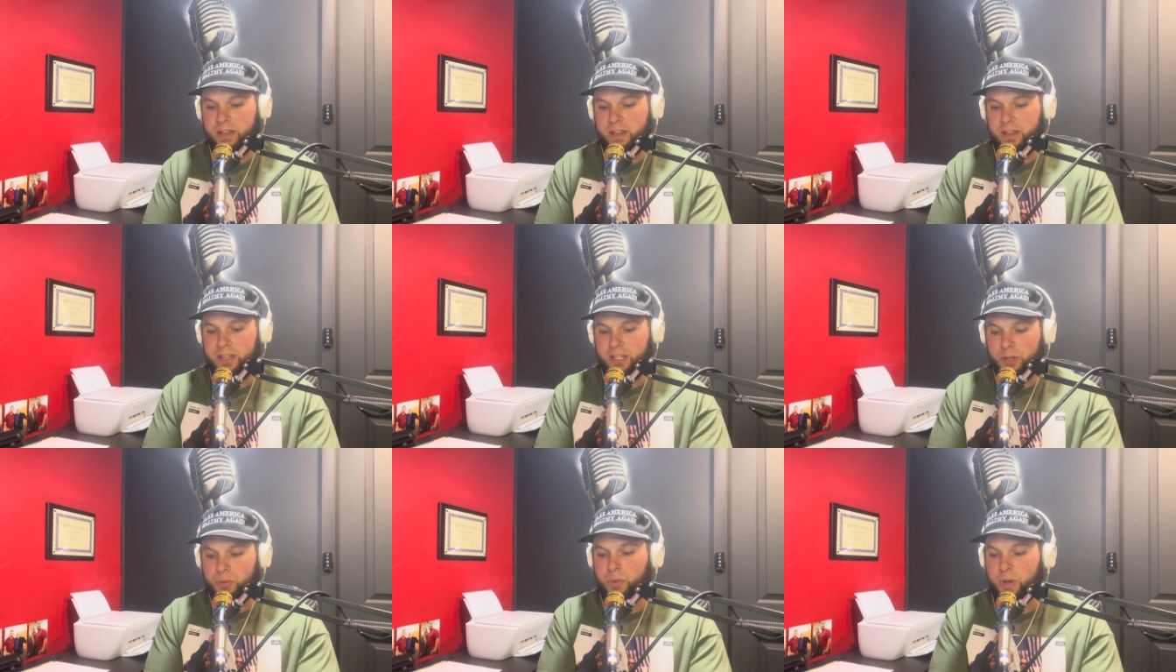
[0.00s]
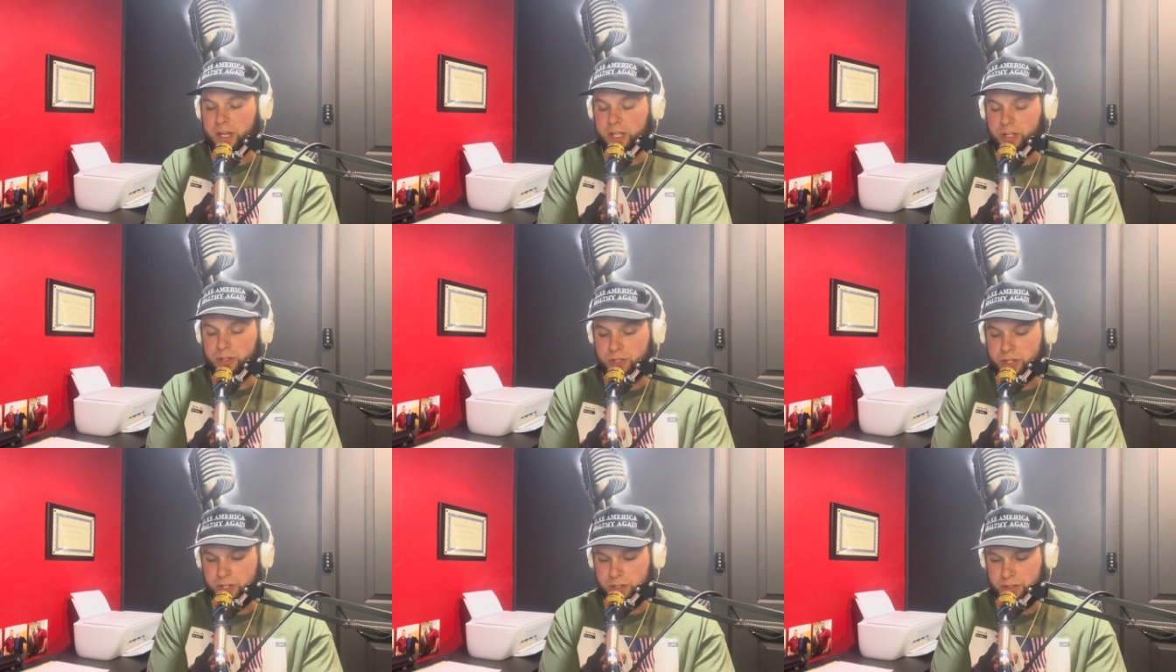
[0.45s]
you want
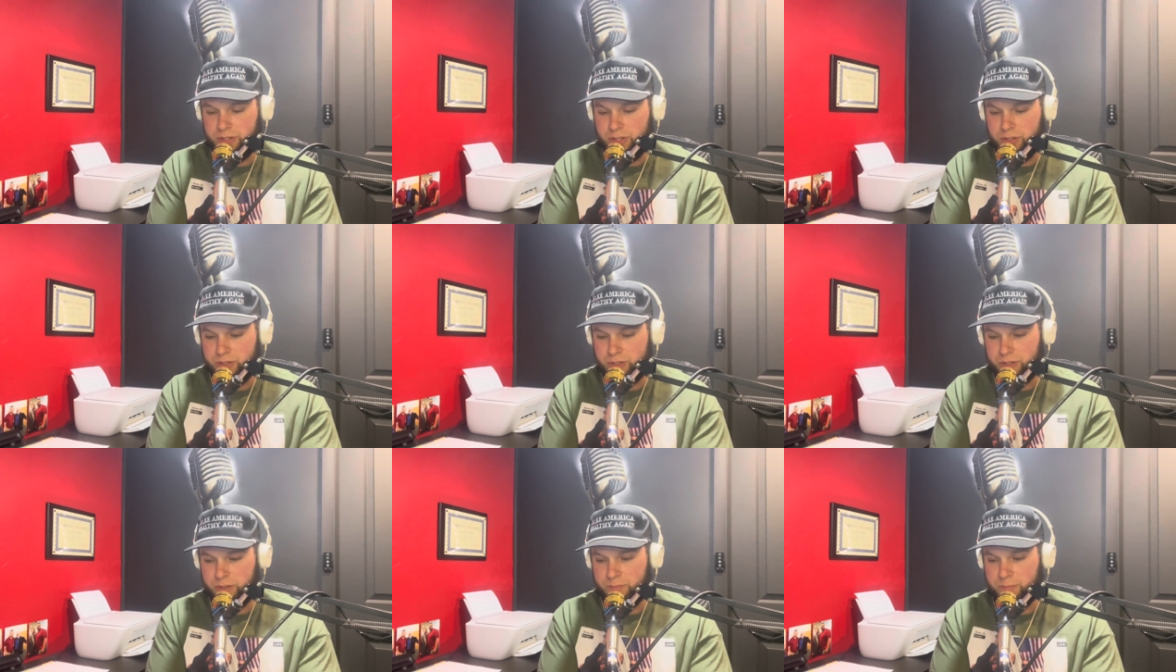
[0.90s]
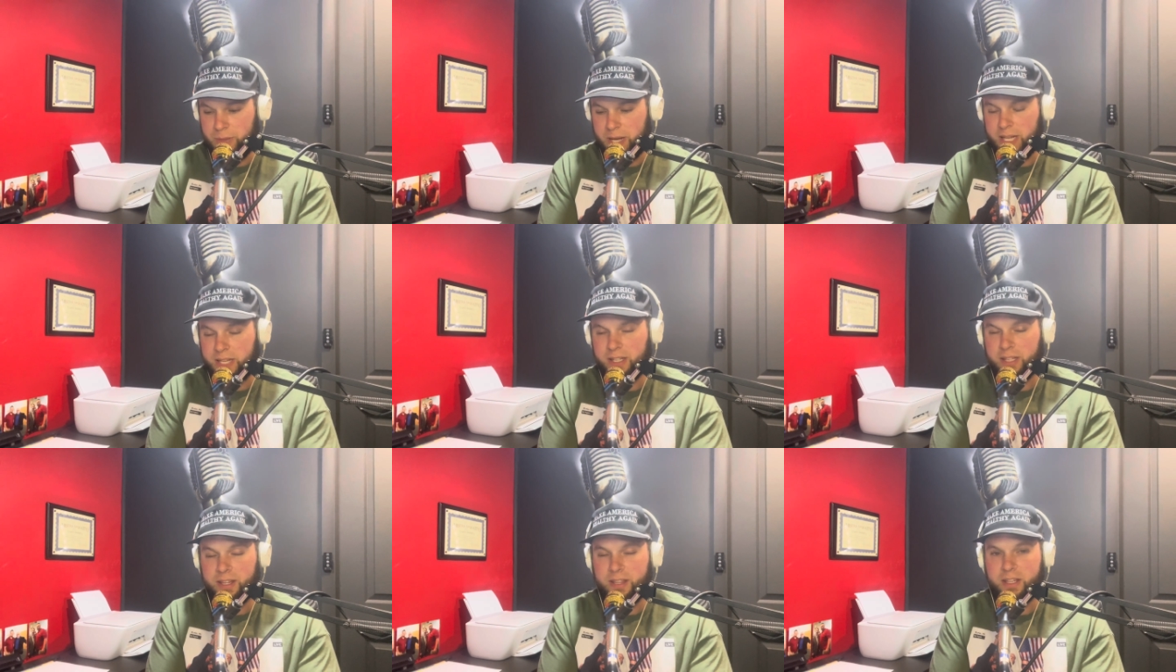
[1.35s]
you should you should
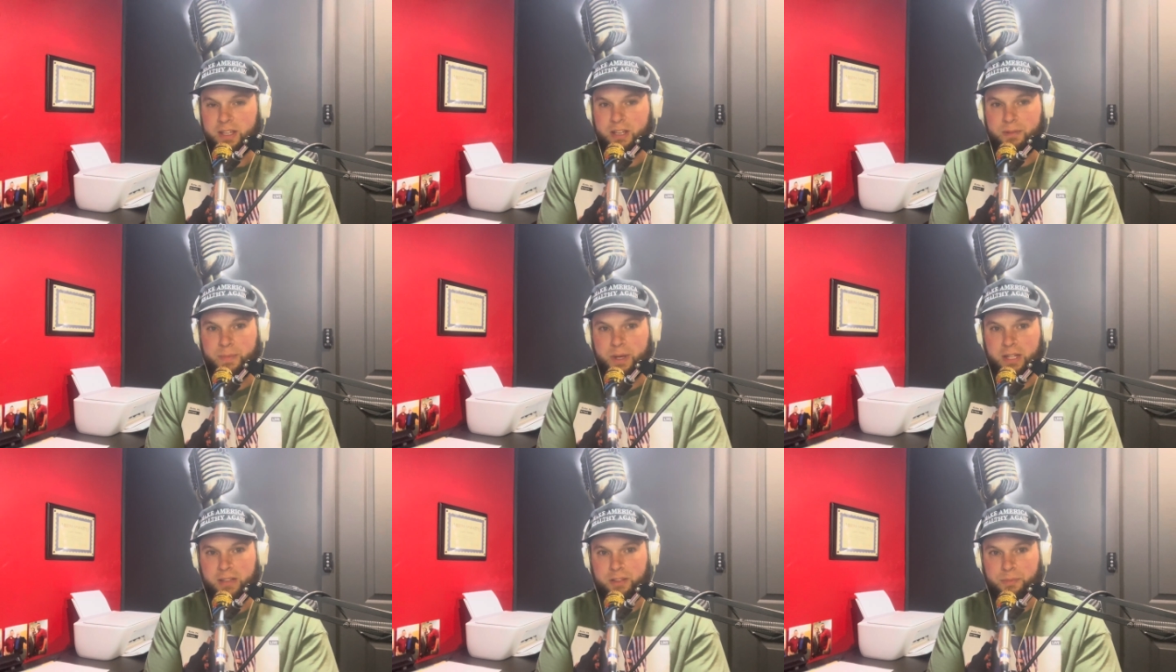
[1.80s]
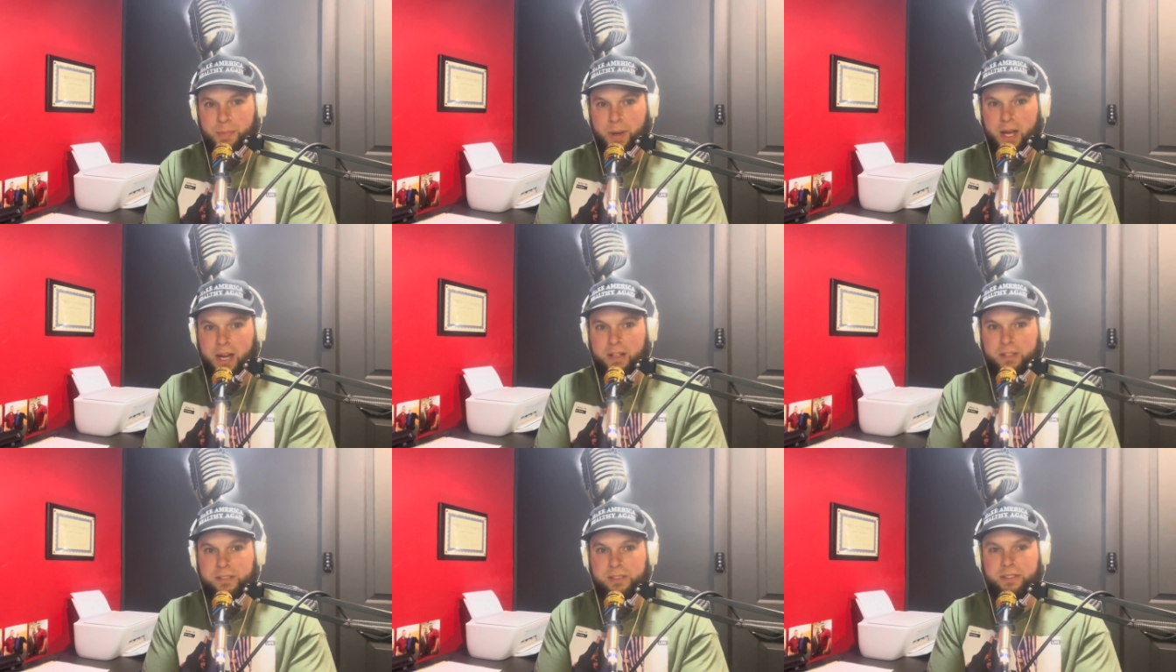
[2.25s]
mainly think about the
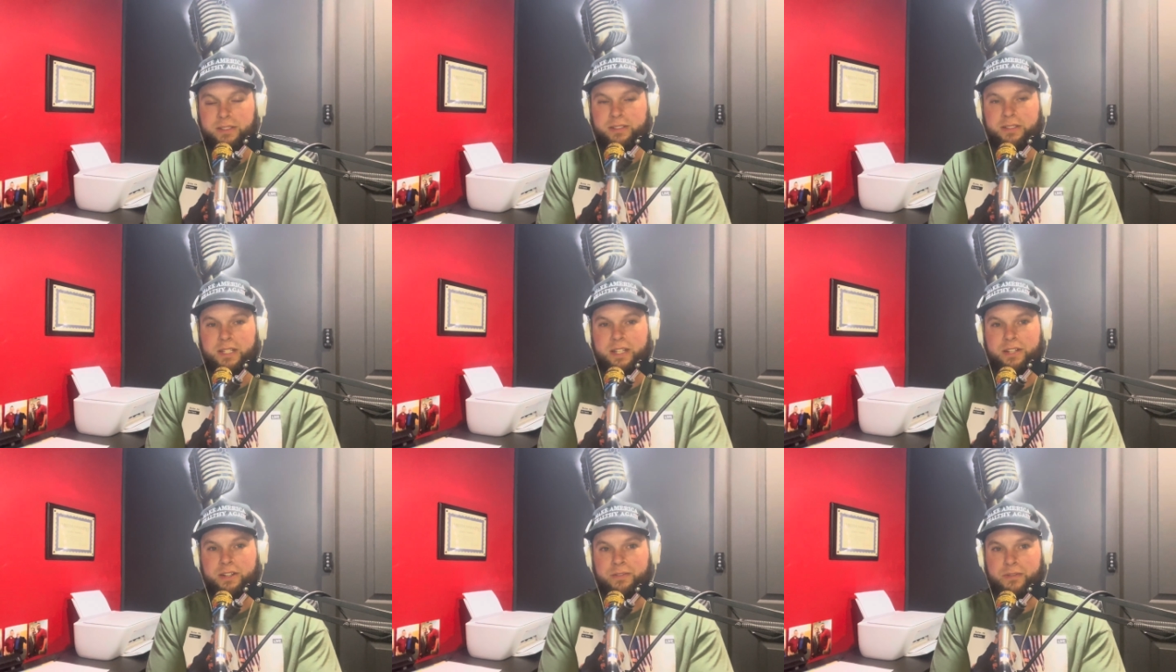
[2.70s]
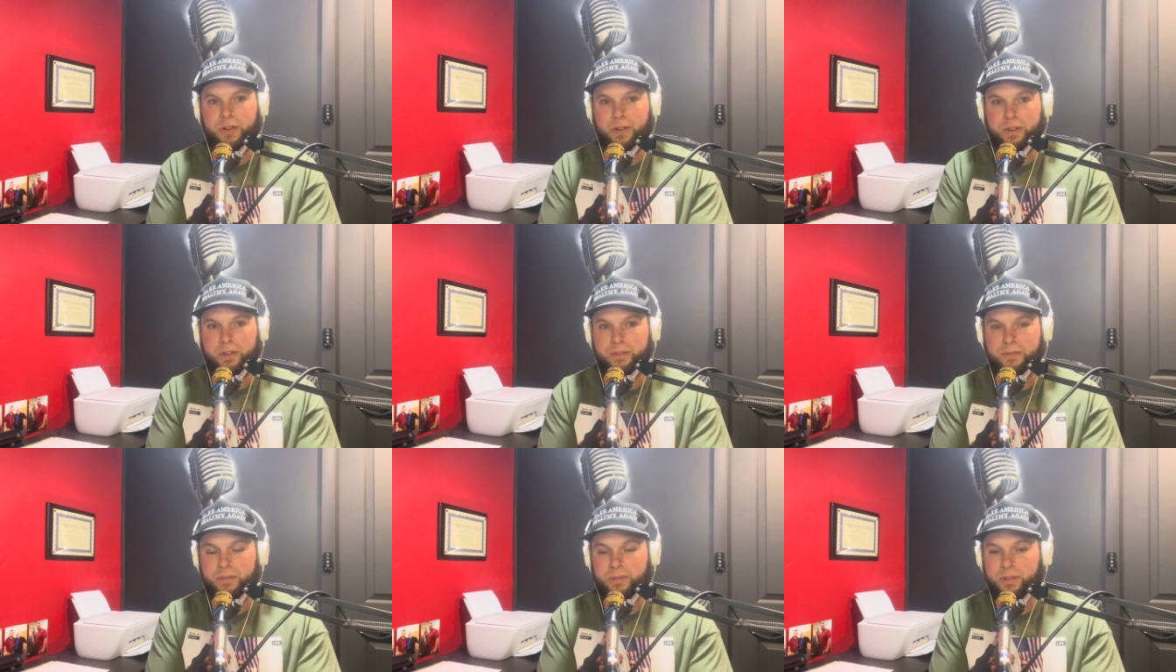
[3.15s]
policies that you're
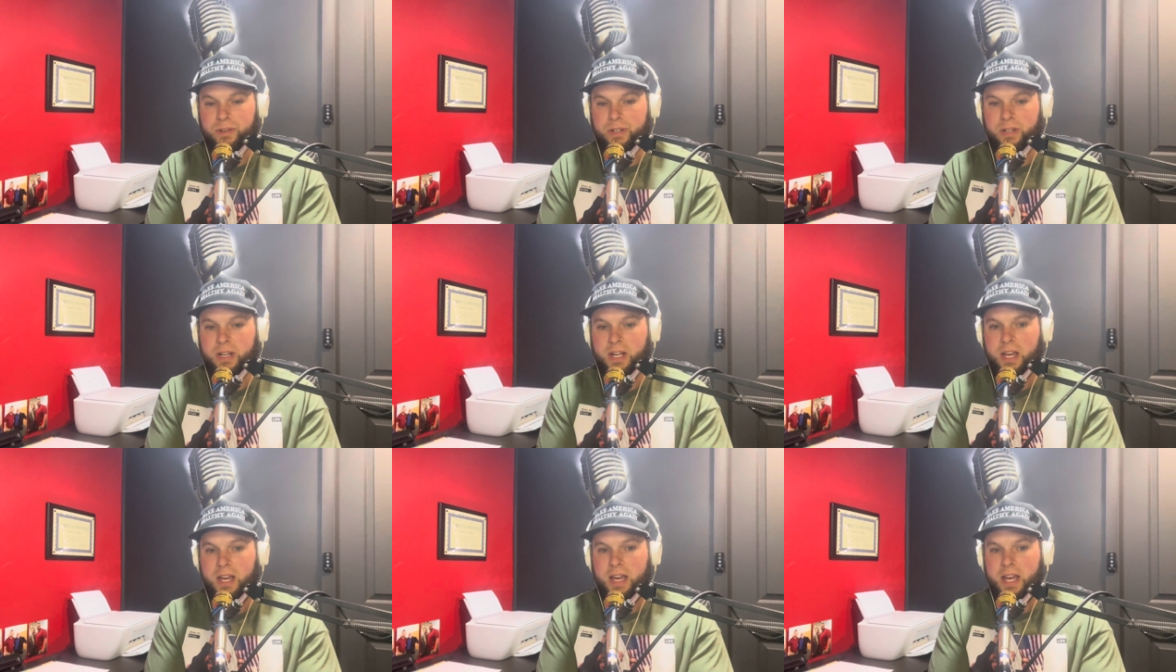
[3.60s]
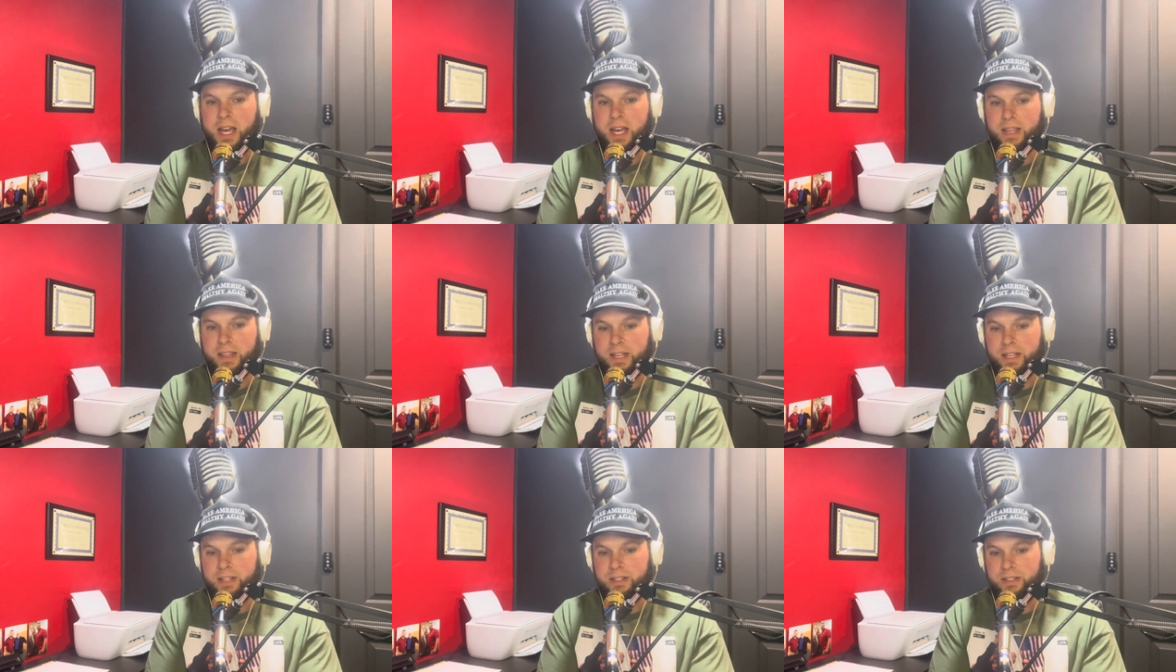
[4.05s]
voting for,
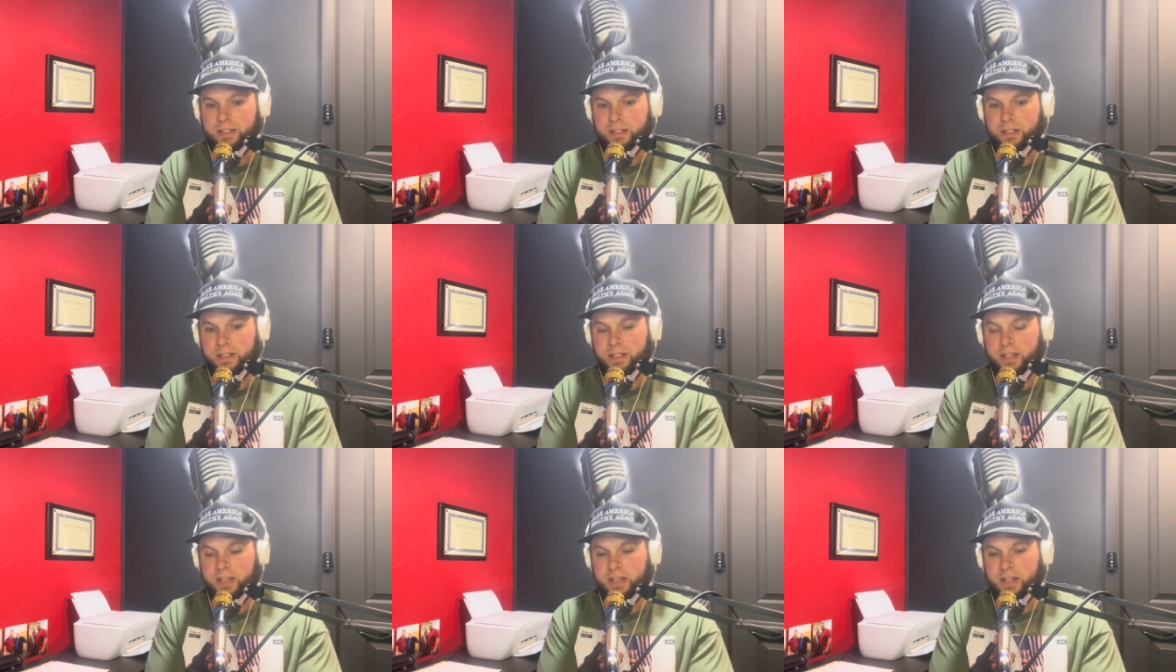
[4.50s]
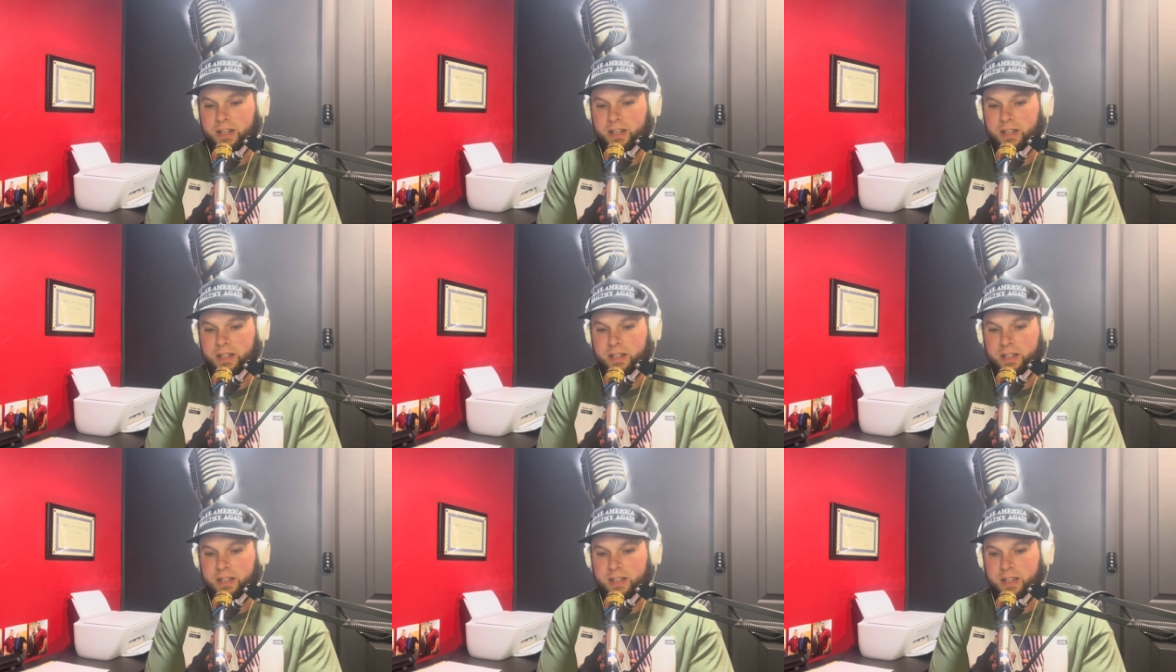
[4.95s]
and then
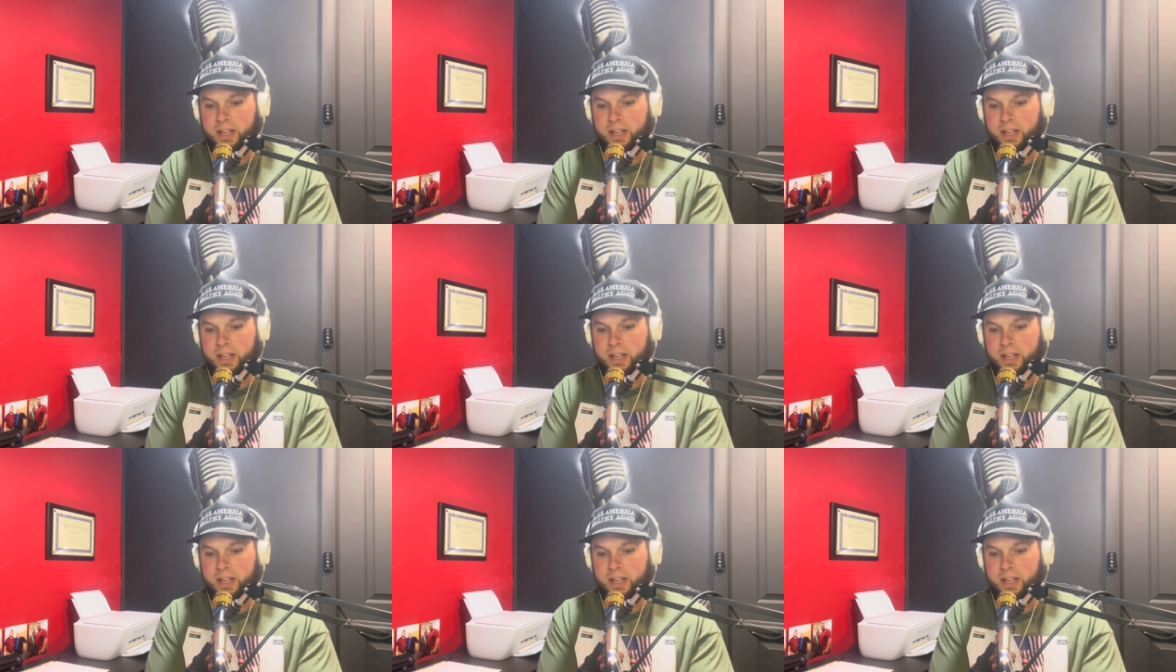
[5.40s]
uh,